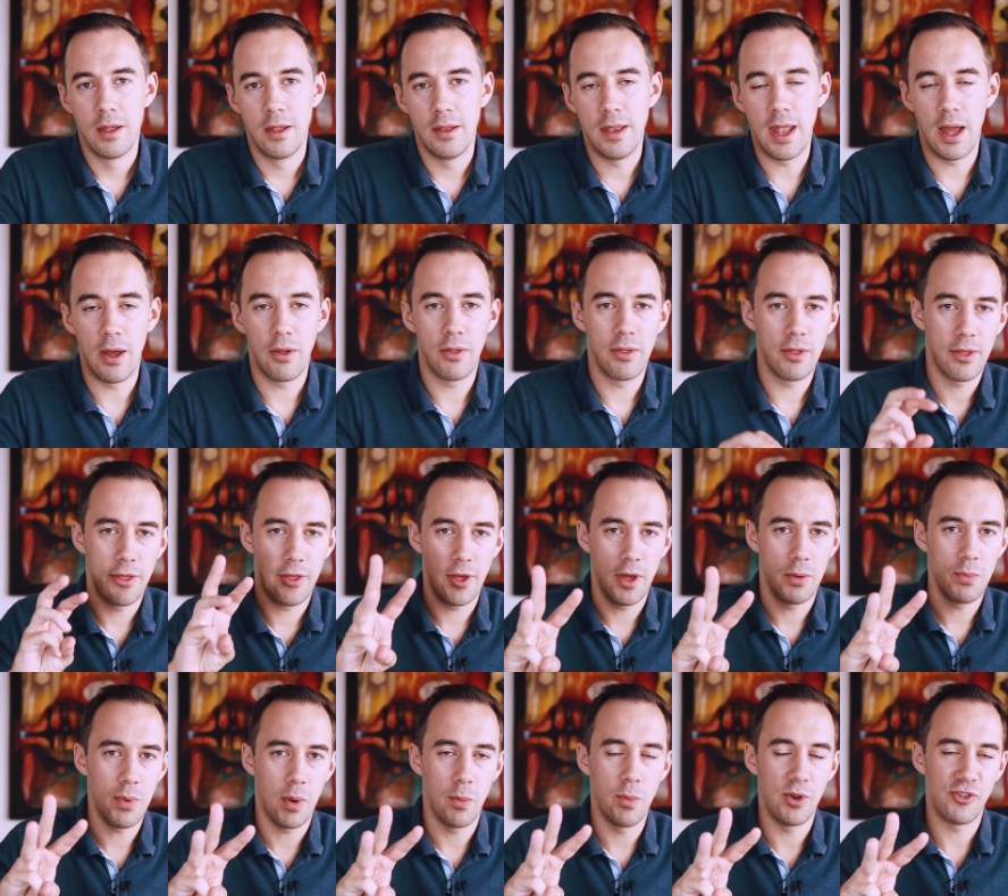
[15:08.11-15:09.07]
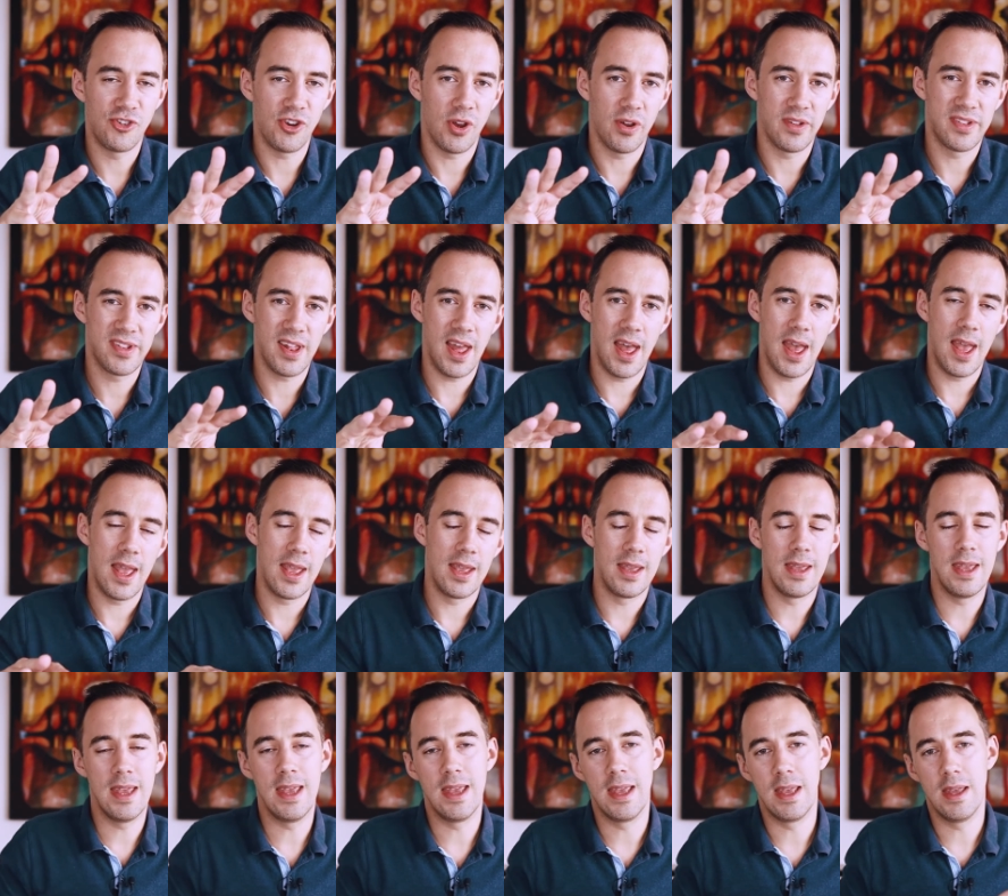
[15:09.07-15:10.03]
Now, the third one, which I'll say
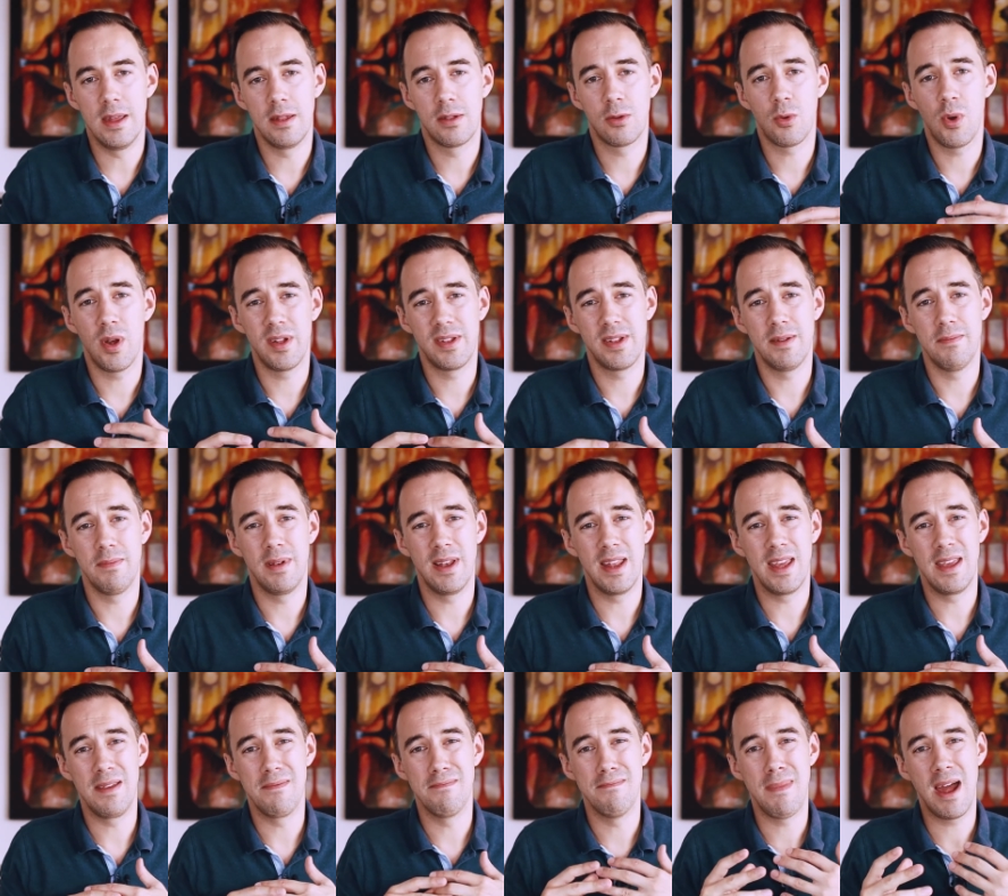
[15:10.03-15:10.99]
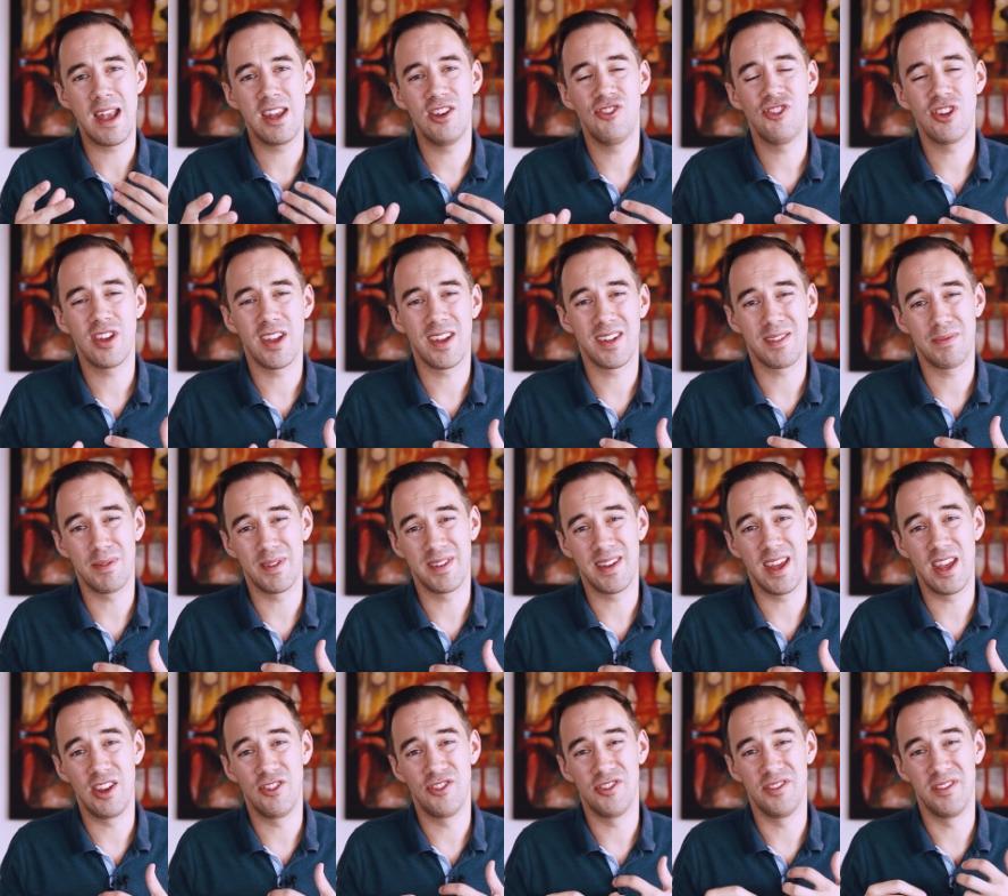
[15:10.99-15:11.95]
is quite simply managing
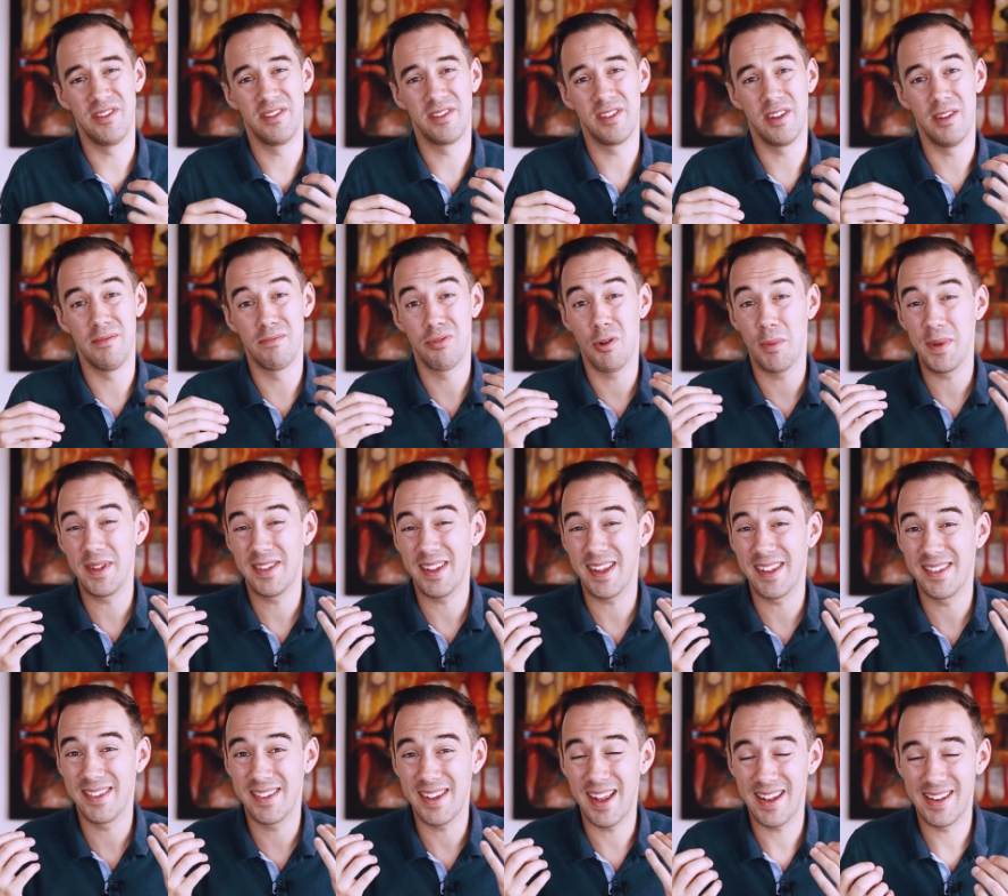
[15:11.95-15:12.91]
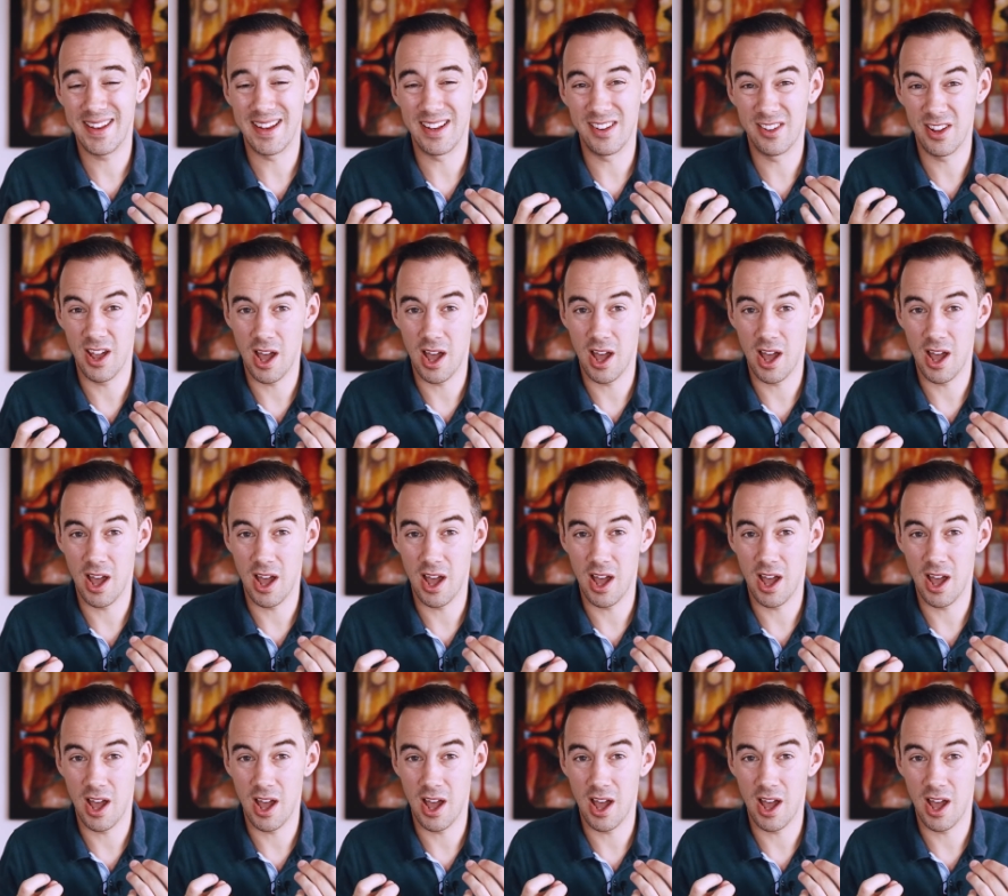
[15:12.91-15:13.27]
expectations and probably say setting